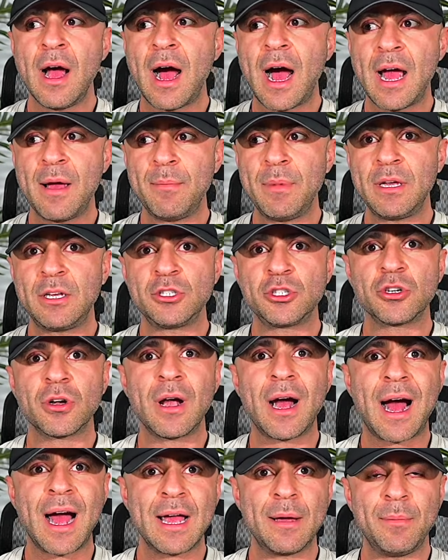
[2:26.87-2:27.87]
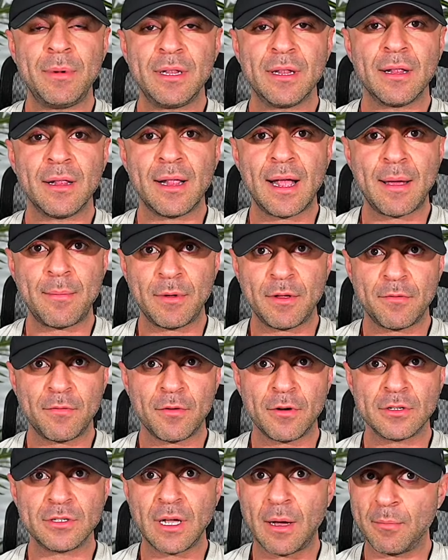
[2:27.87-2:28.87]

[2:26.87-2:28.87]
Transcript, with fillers: I'm making sure I am in alignment first.